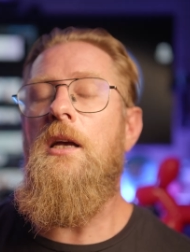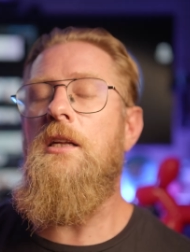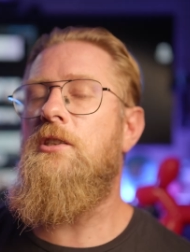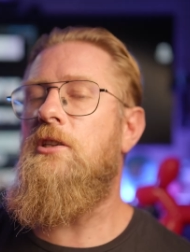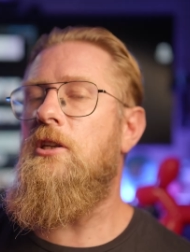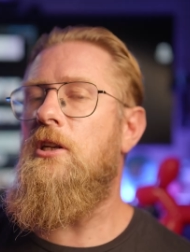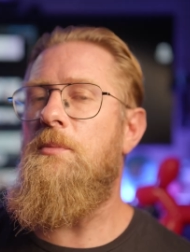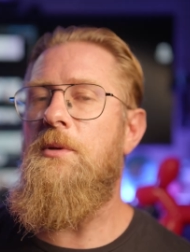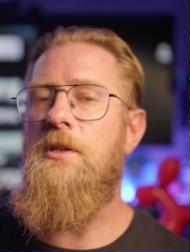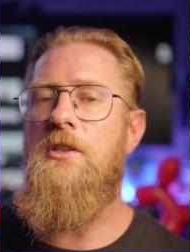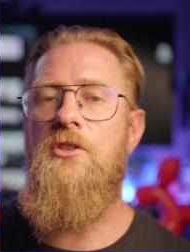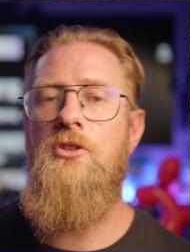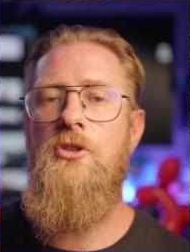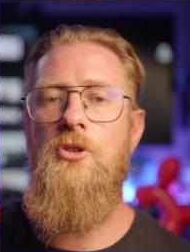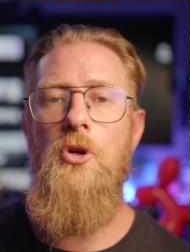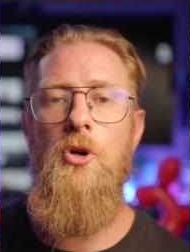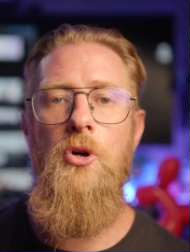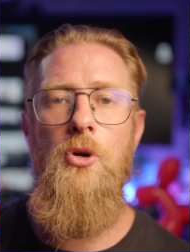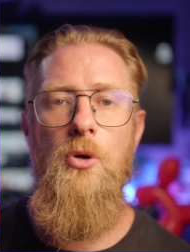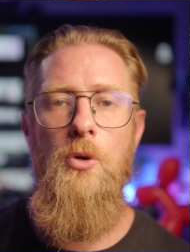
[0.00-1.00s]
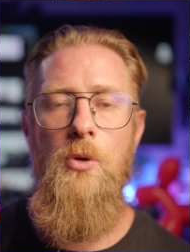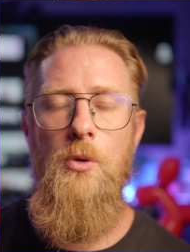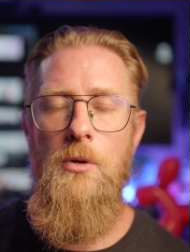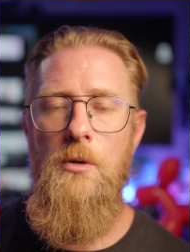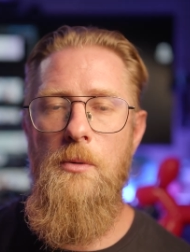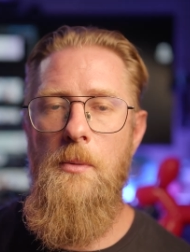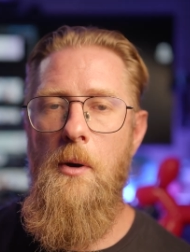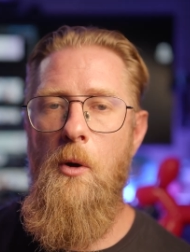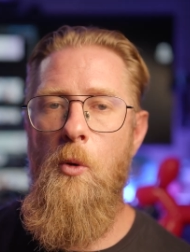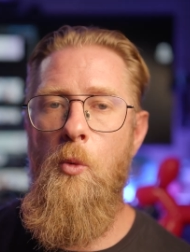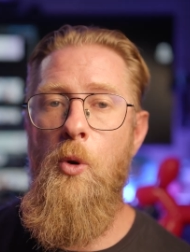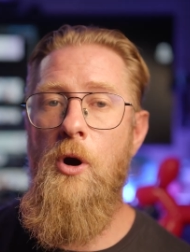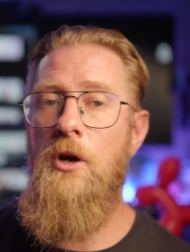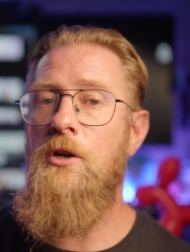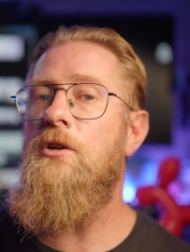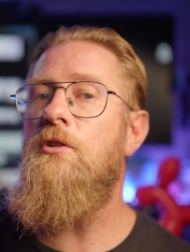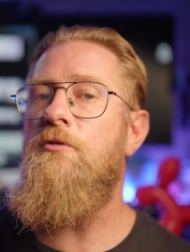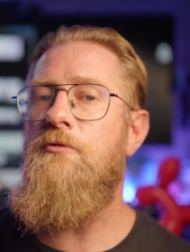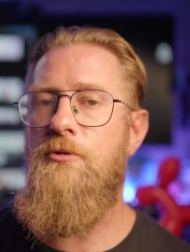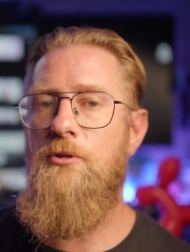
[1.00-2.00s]
it's going to be so
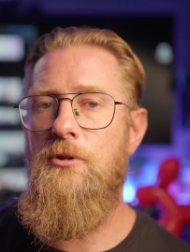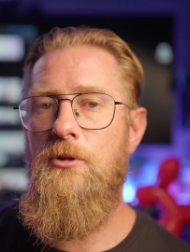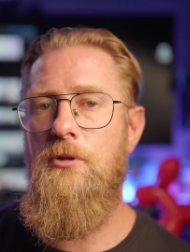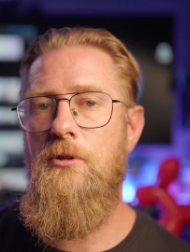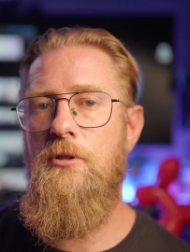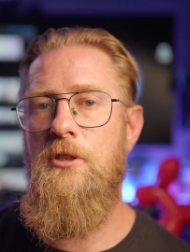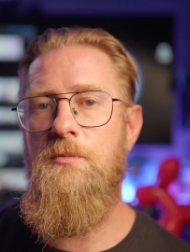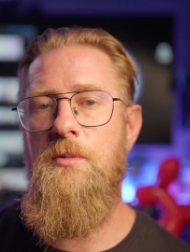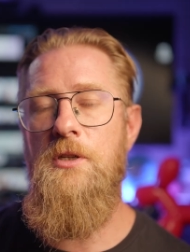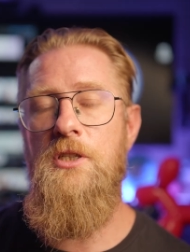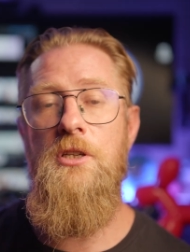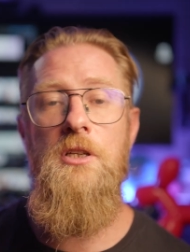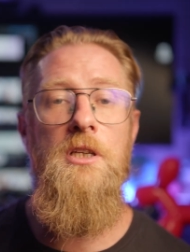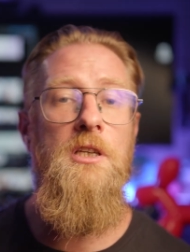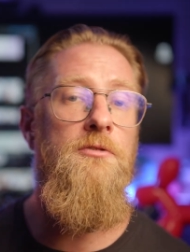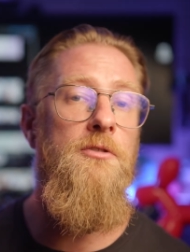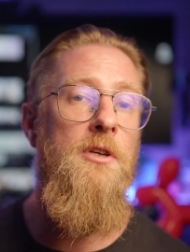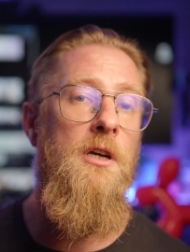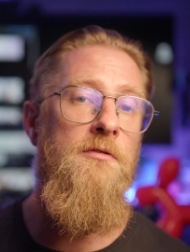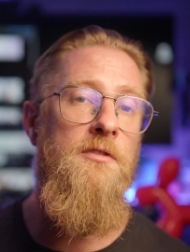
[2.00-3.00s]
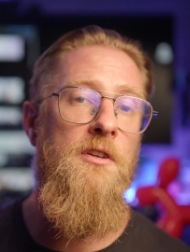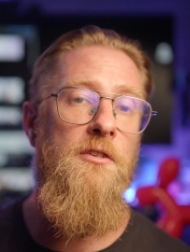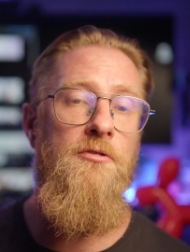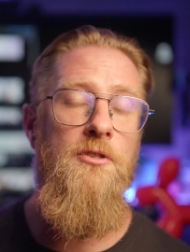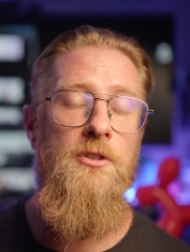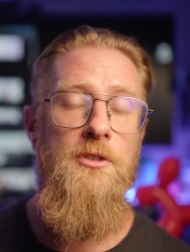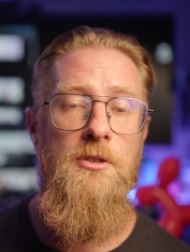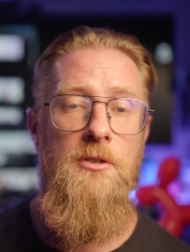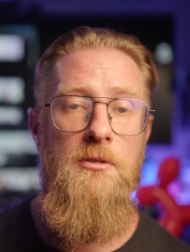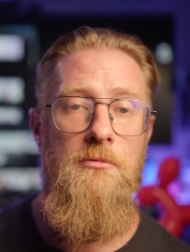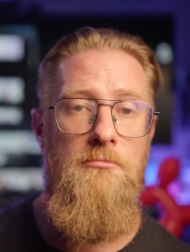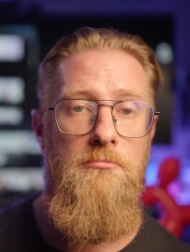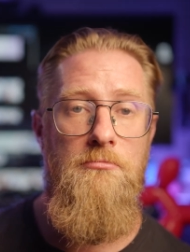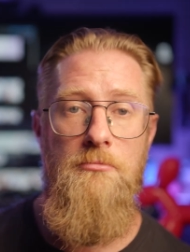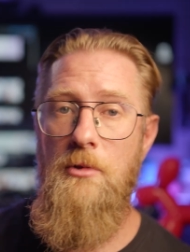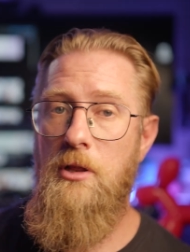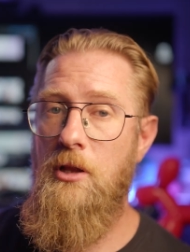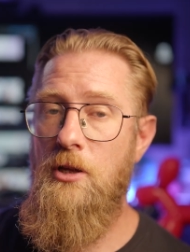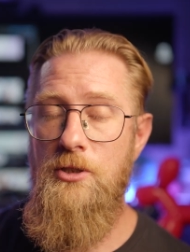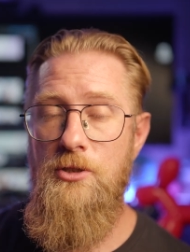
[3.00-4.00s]
wonderful, especially if you have different
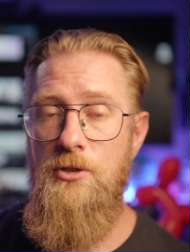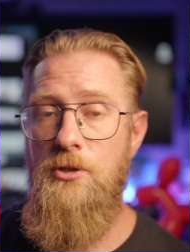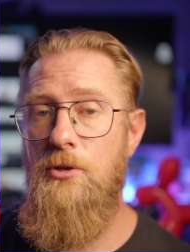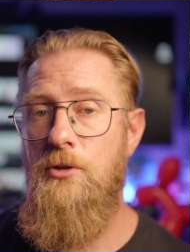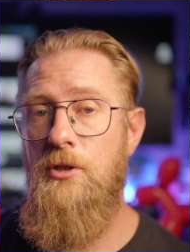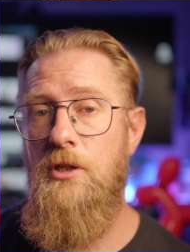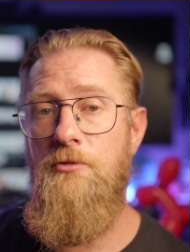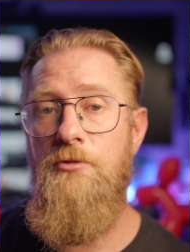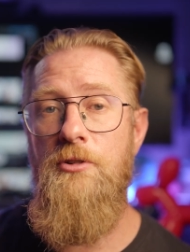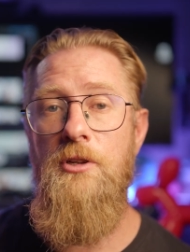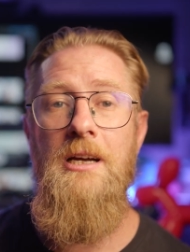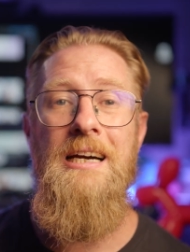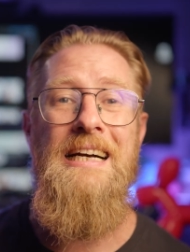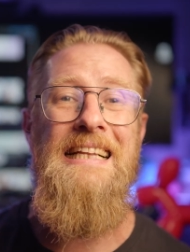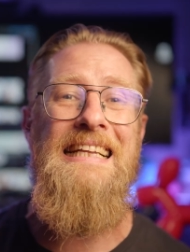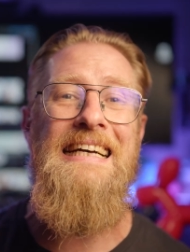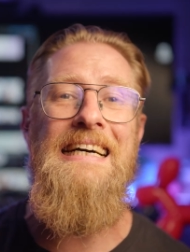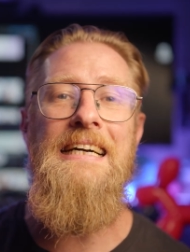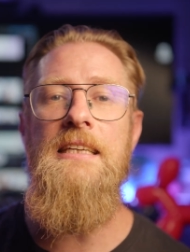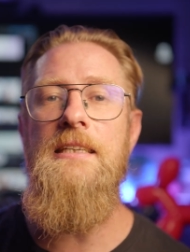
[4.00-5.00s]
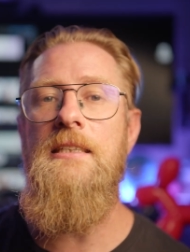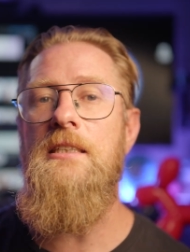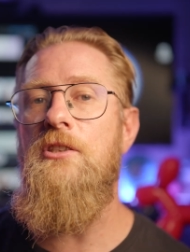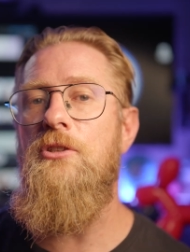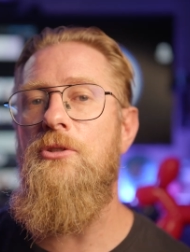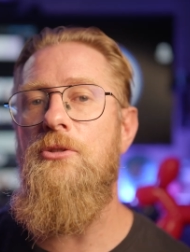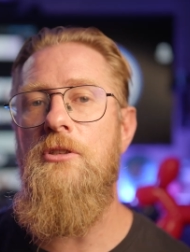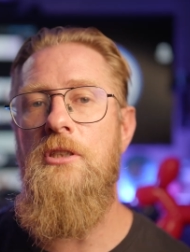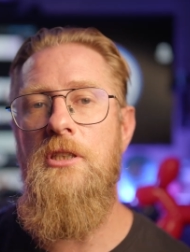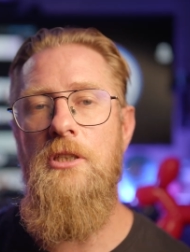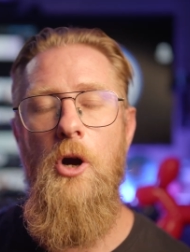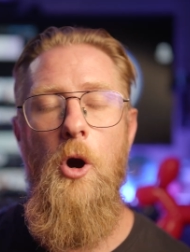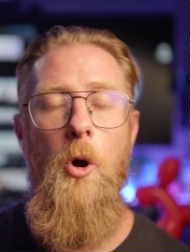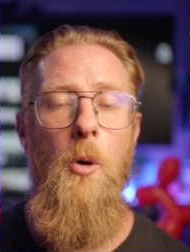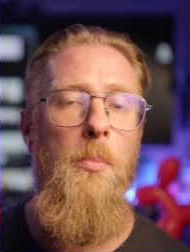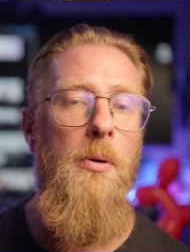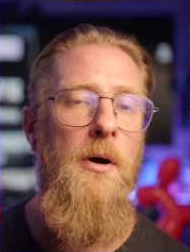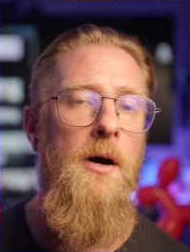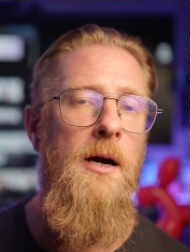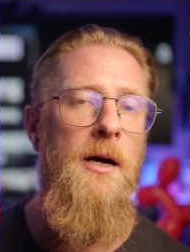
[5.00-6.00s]
cluster or different client using
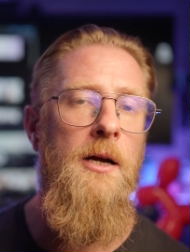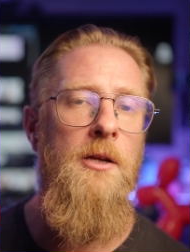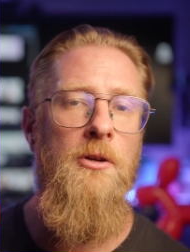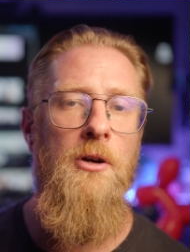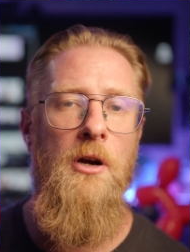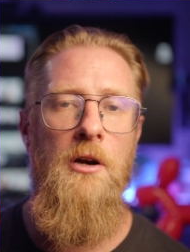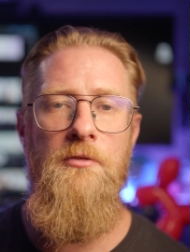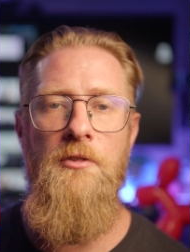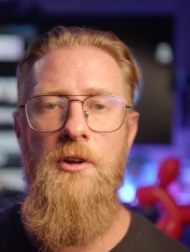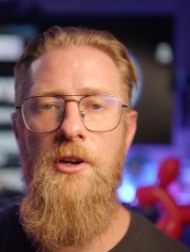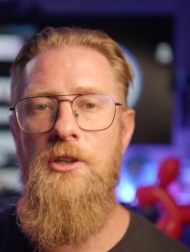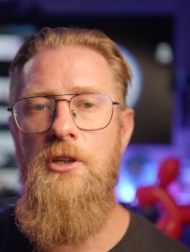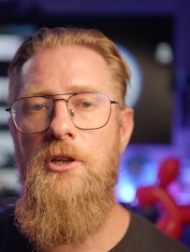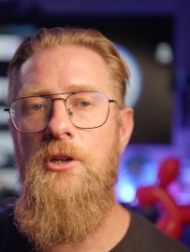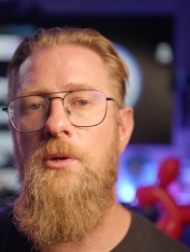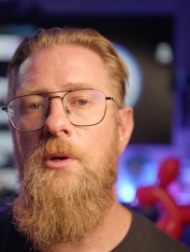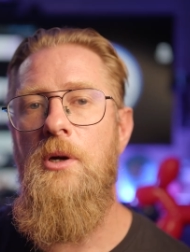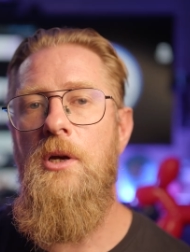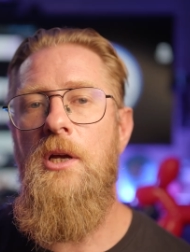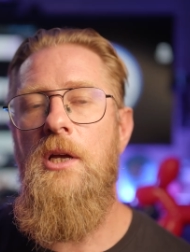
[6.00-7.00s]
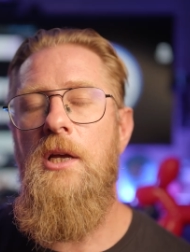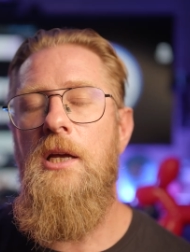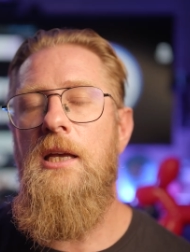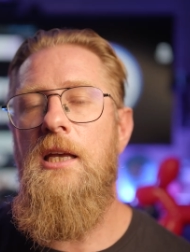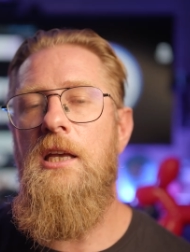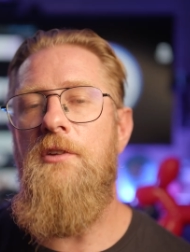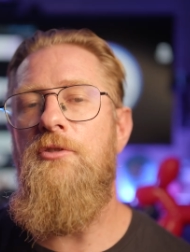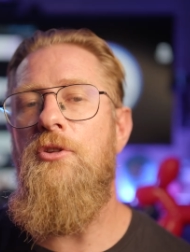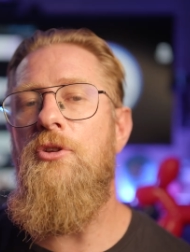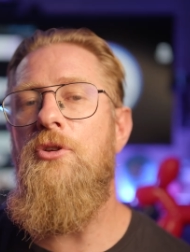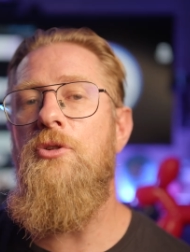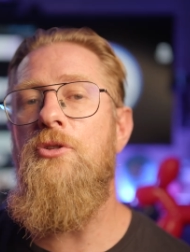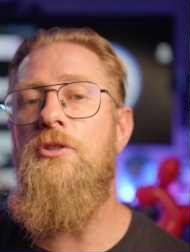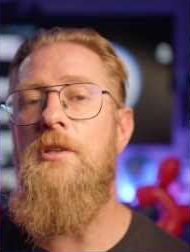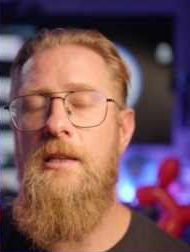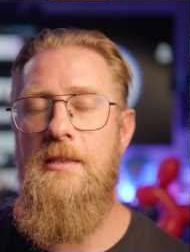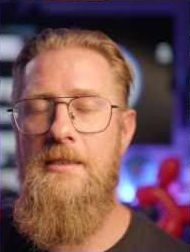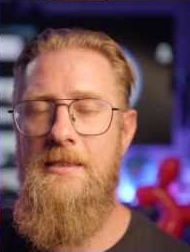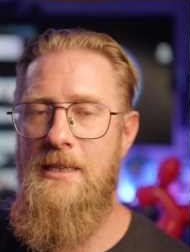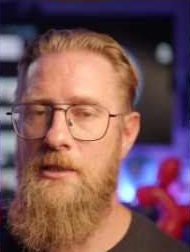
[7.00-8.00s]
OPA and Kyverno. If you use
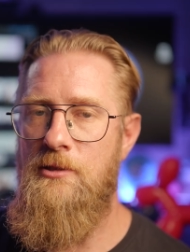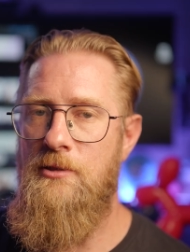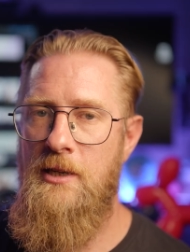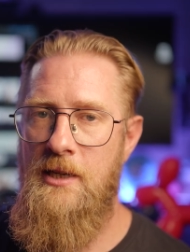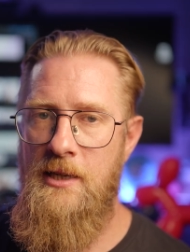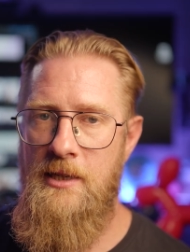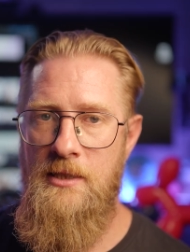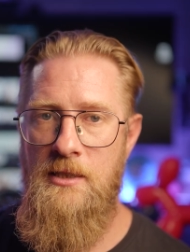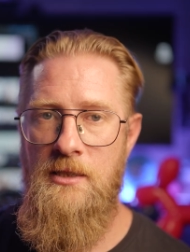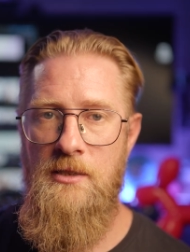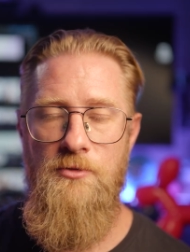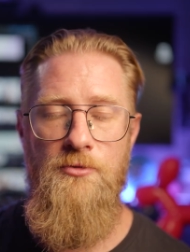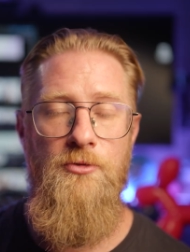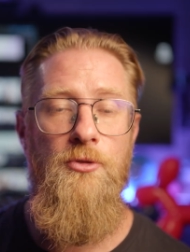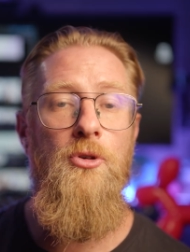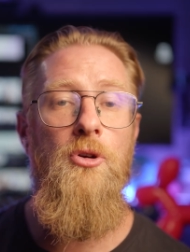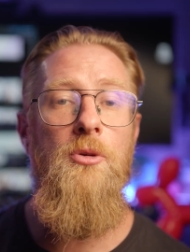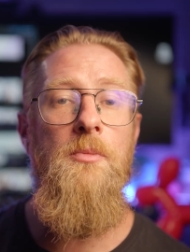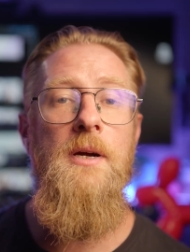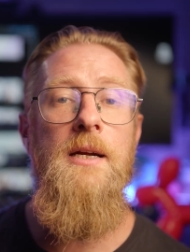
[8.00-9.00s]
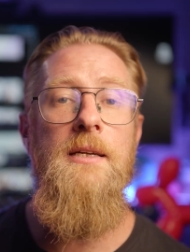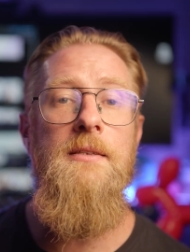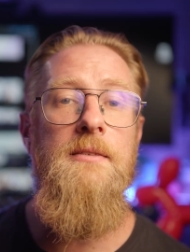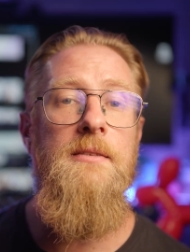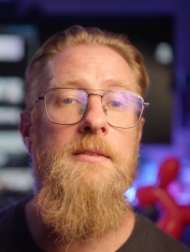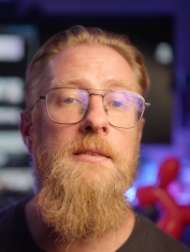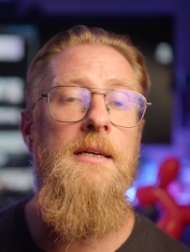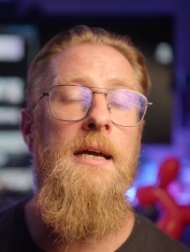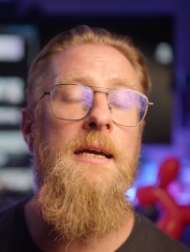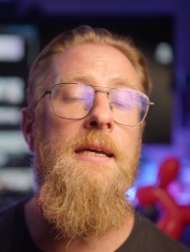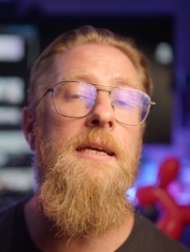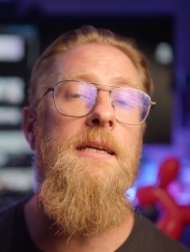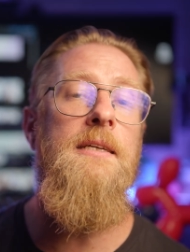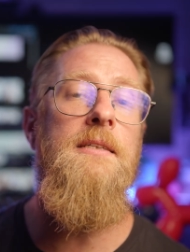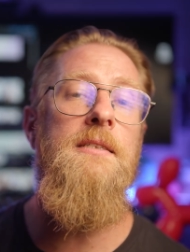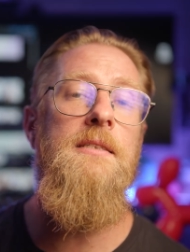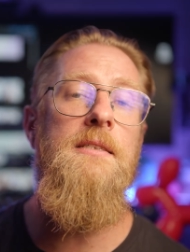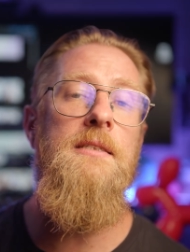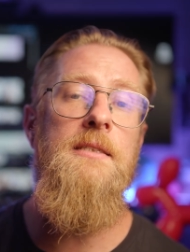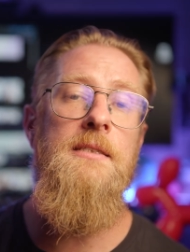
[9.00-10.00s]
that standardized formats, I
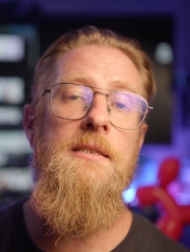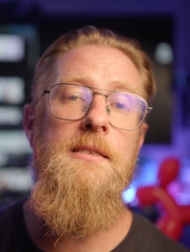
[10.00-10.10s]
guess